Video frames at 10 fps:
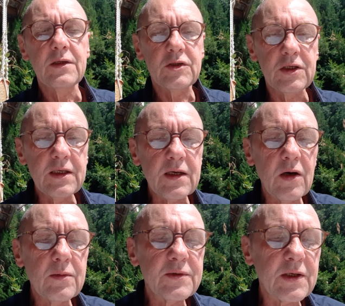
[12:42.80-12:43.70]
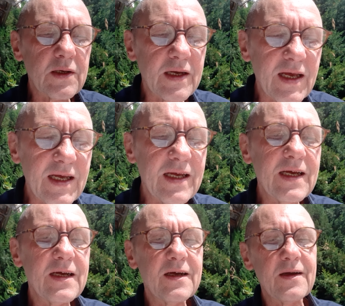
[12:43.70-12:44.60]
She combs her
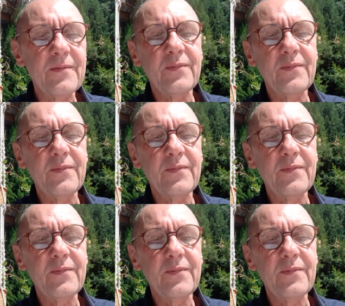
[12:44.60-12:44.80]
hair,